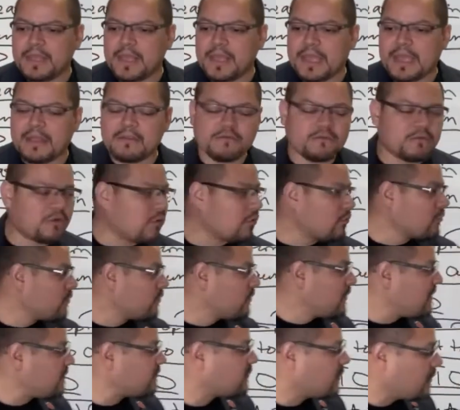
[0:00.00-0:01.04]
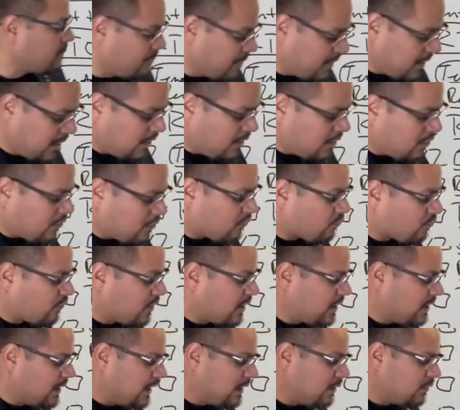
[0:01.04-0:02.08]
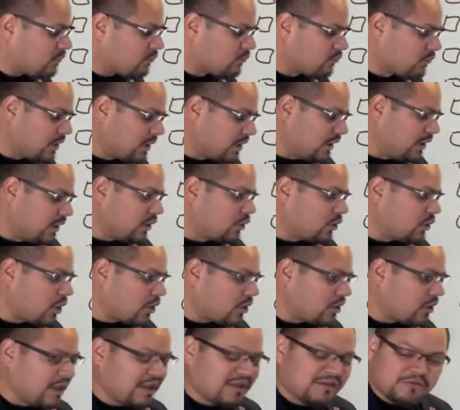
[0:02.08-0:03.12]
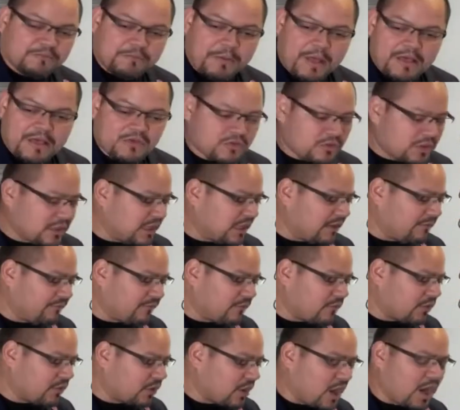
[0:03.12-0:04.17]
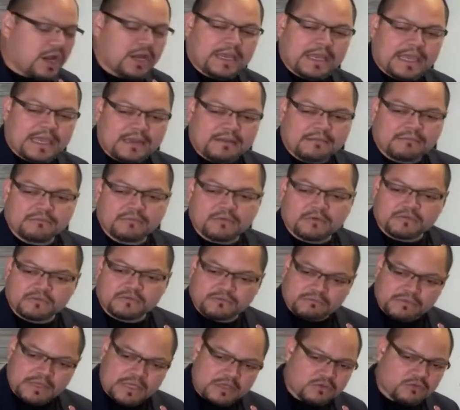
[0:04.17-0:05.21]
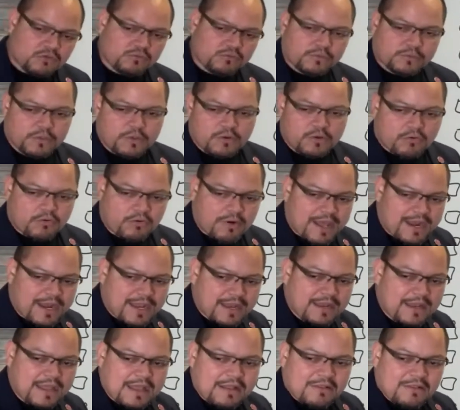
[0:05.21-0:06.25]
And so this could be really, really good, especially if you're young and there's issues with your credit.